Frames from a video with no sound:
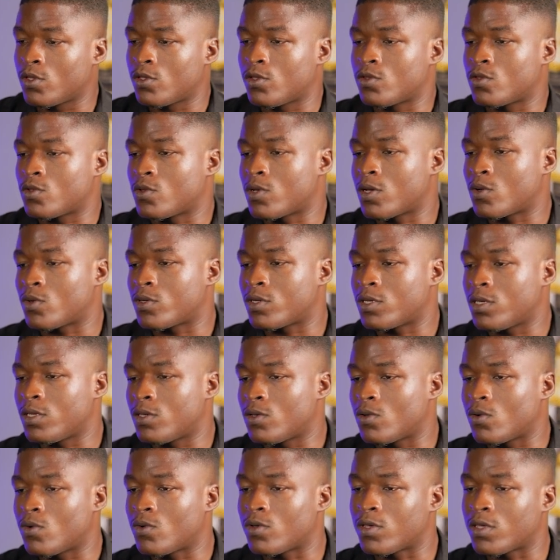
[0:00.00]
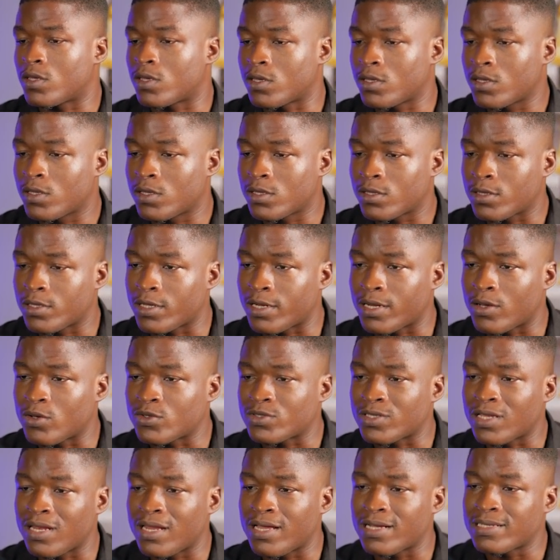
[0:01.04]
So I'll click OK, then I'll
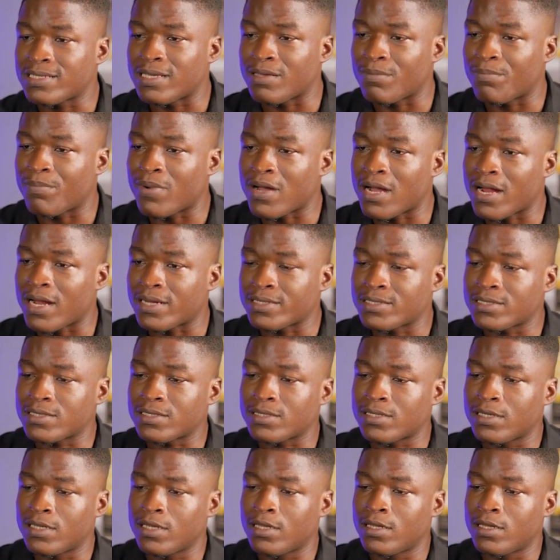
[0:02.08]
select a part.